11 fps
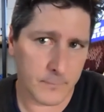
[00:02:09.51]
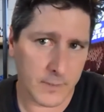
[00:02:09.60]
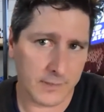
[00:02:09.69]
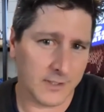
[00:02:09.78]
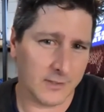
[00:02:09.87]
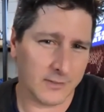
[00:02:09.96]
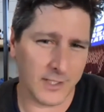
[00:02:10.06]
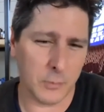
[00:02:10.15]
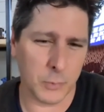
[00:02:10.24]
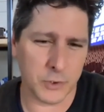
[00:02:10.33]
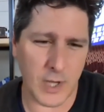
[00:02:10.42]

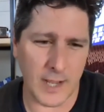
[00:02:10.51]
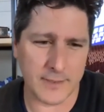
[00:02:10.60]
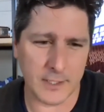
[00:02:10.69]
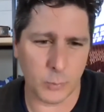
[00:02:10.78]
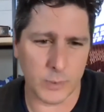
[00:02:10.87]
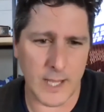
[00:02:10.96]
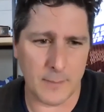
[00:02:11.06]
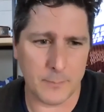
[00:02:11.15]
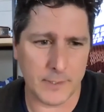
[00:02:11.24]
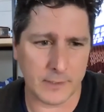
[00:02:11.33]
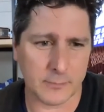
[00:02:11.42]
consistently, which I think would not
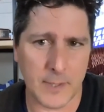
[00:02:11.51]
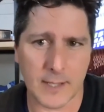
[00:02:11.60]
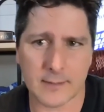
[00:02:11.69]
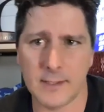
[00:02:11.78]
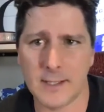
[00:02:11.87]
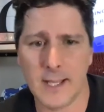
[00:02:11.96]
be expected?